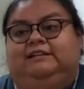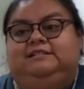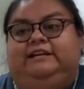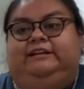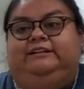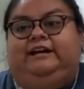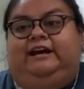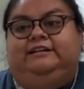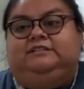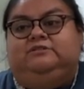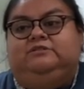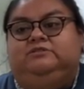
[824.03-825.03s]

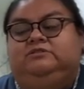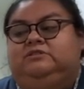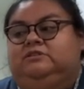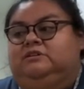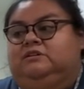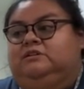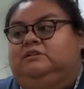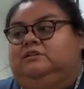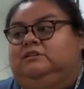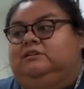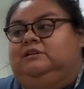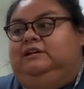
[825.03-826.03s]
sanitizers
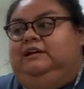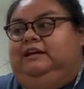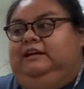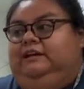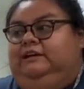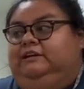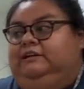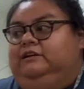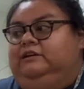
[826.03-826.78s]
and